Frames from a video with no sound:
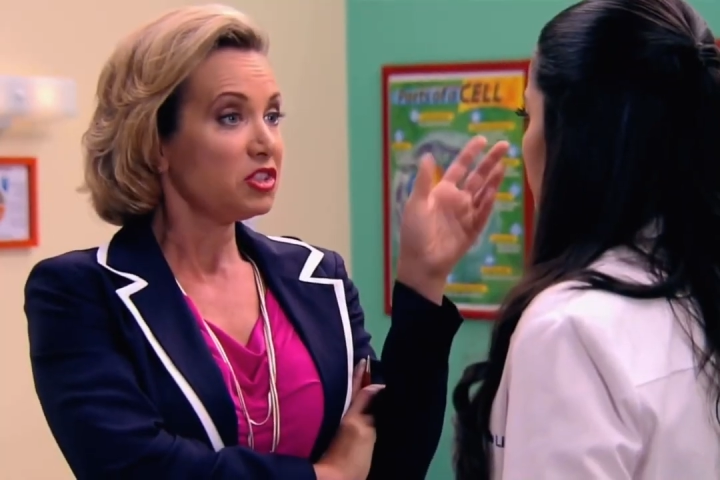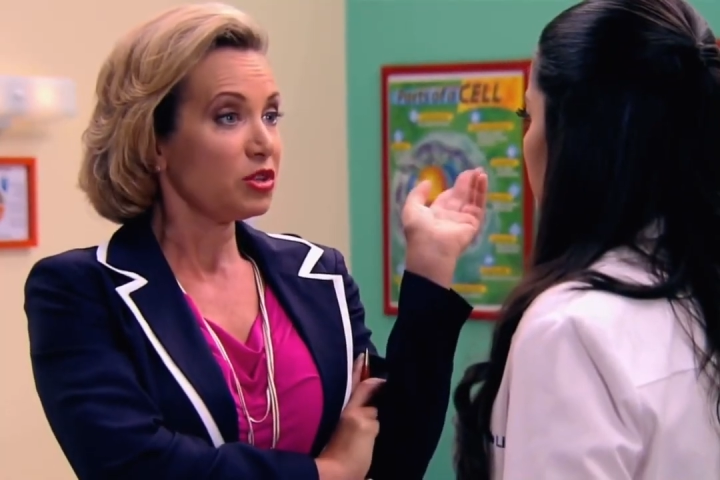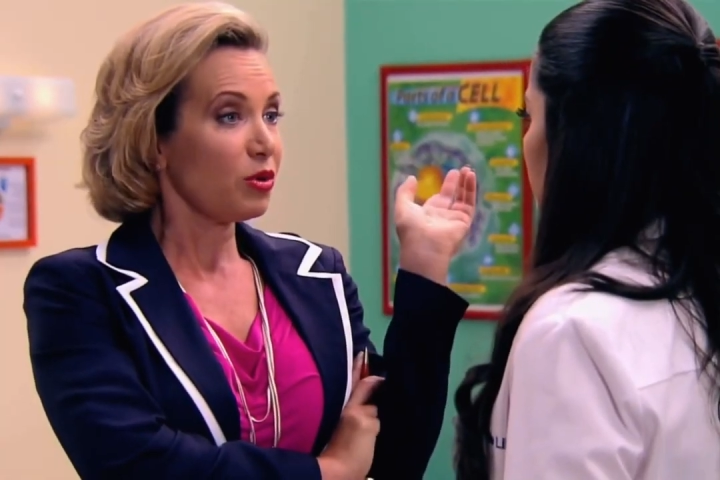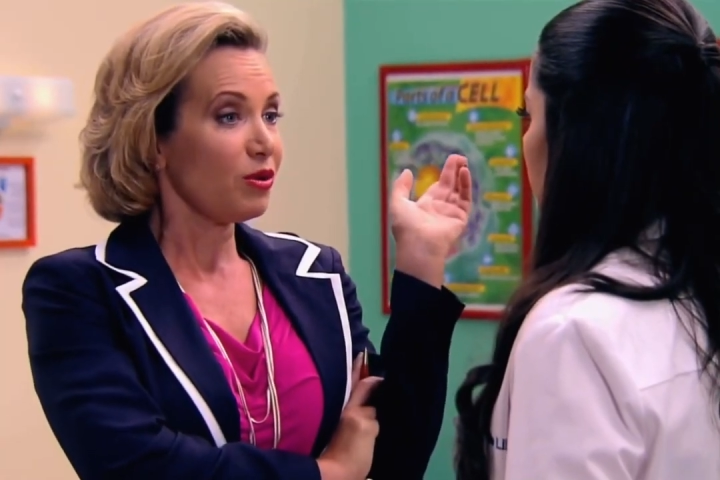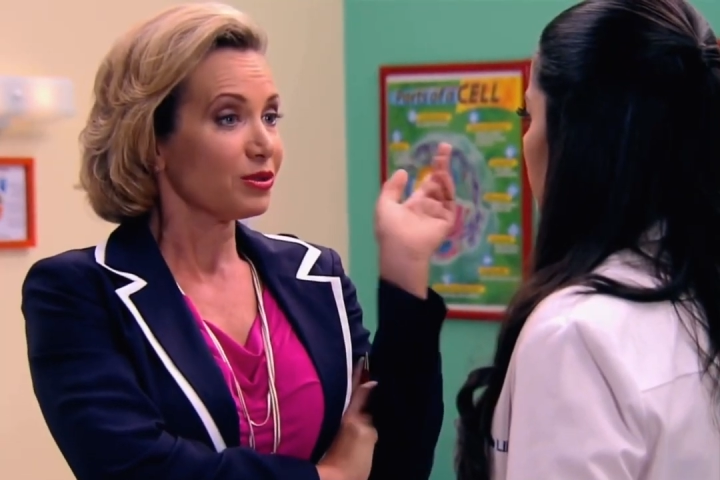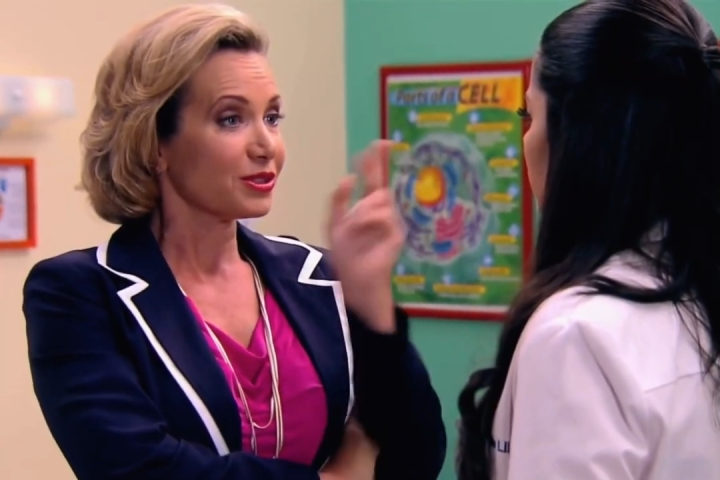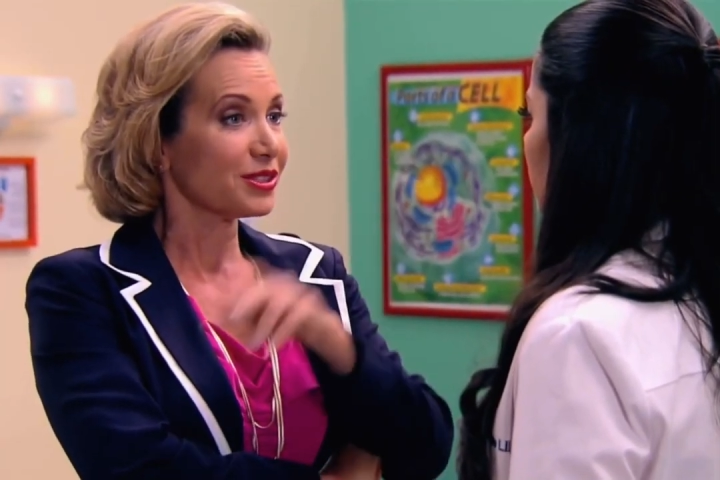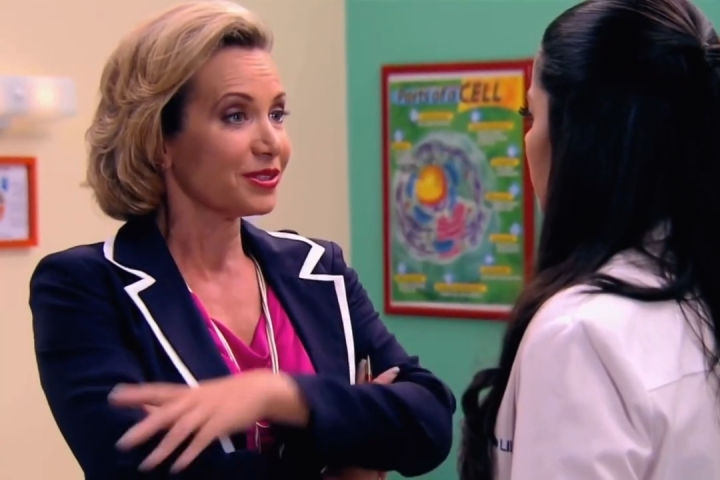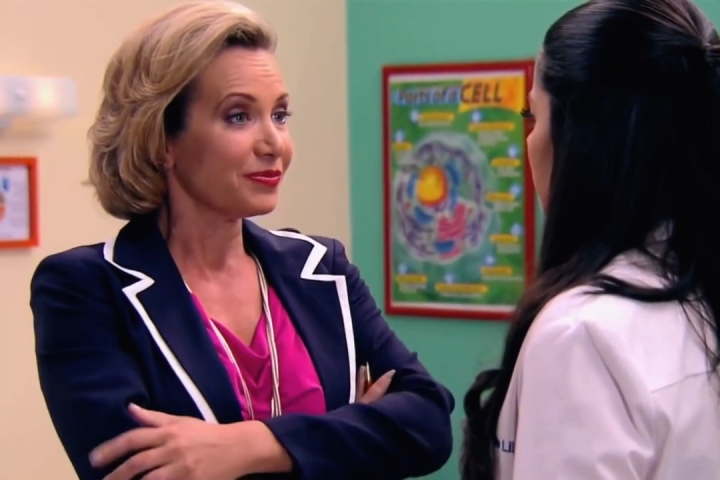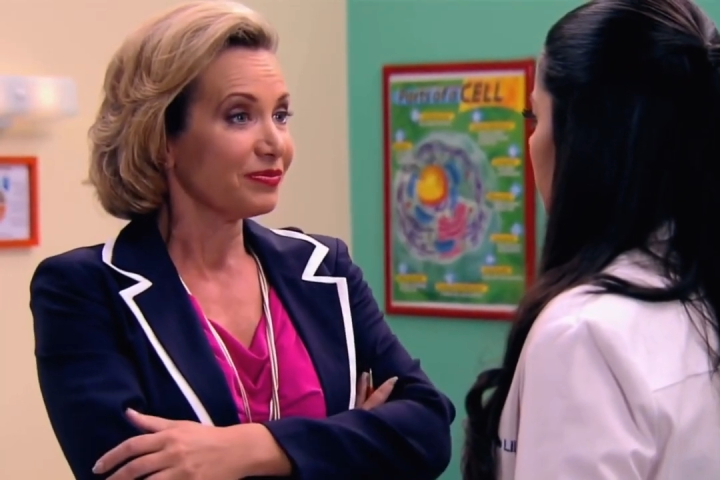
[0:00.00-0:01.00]
the
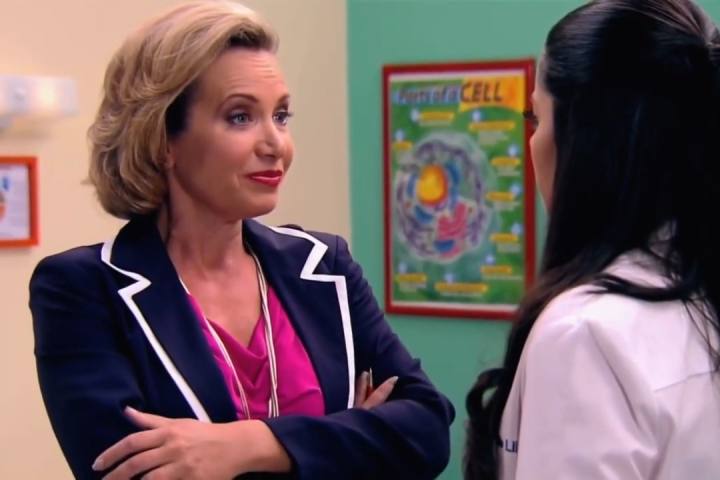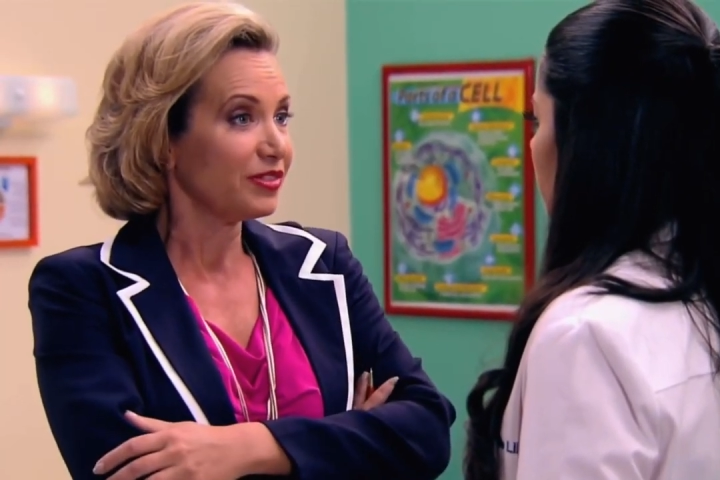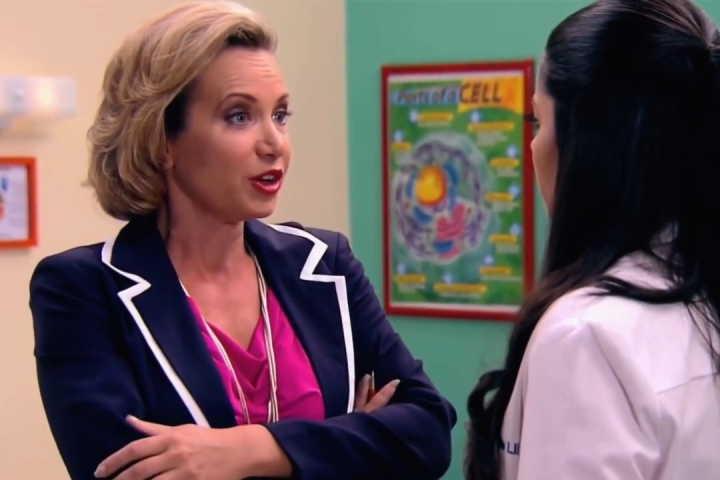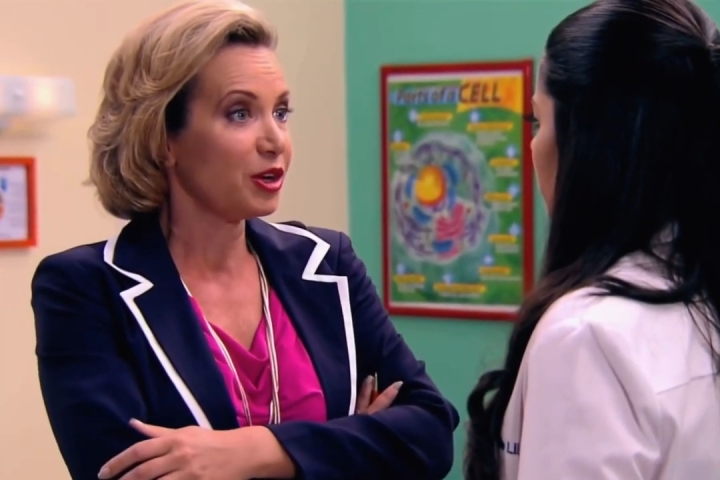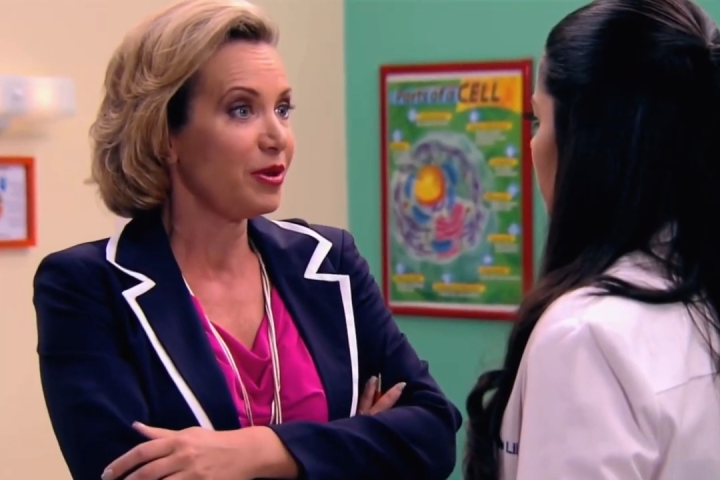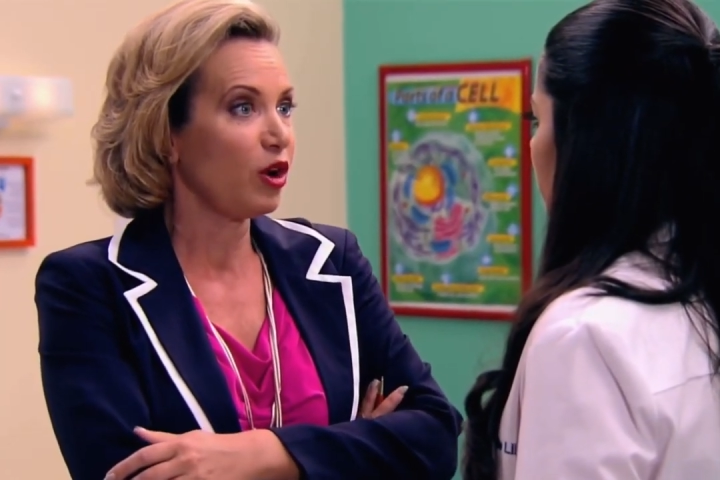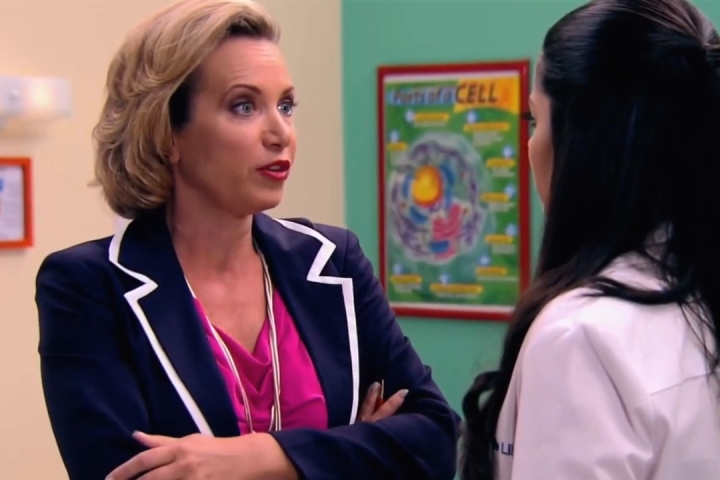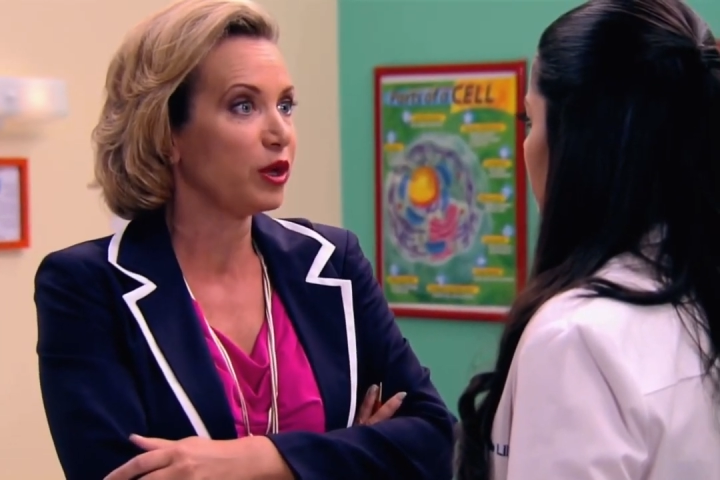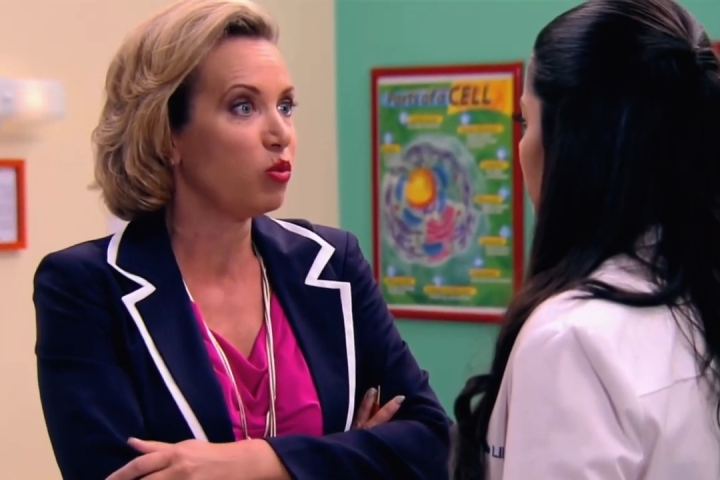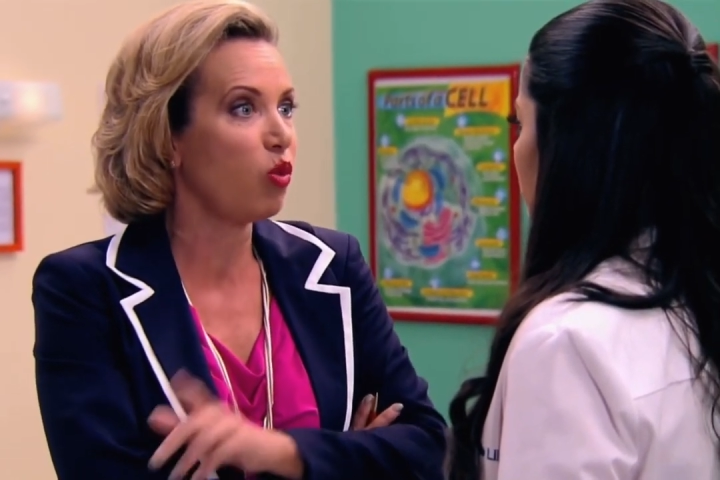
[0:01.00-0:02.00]
rules. There can be
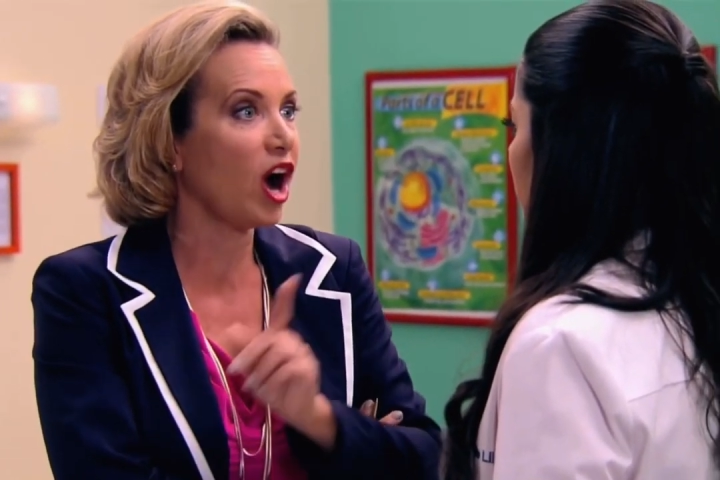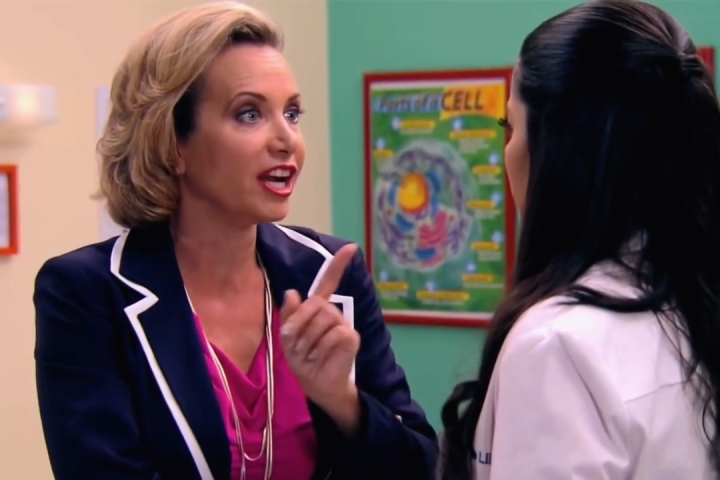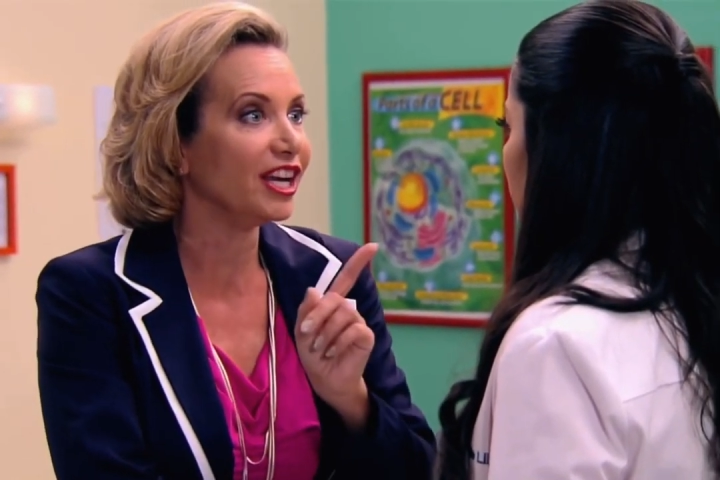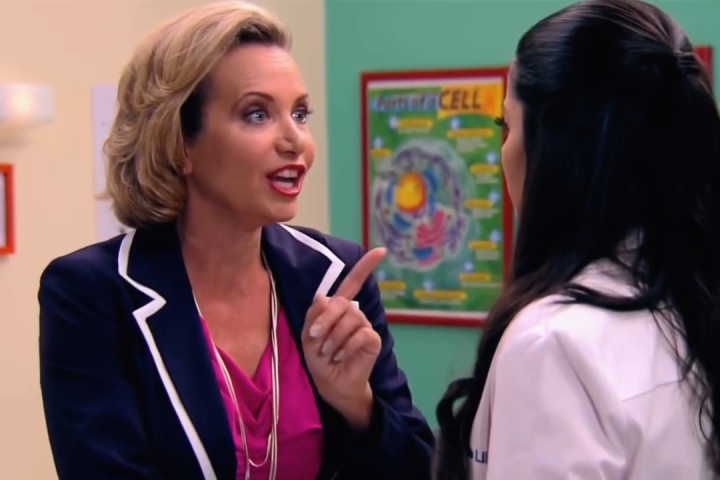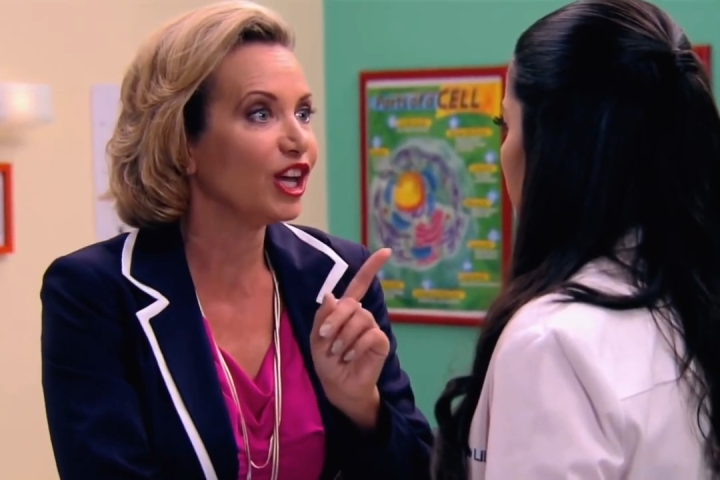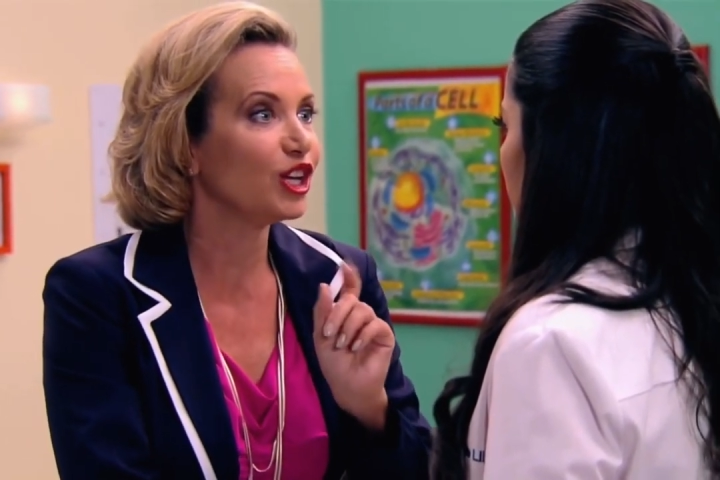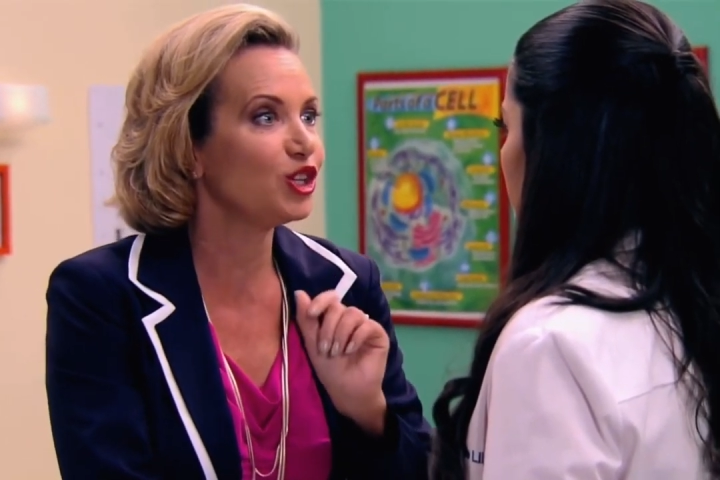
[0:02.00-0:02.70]
only one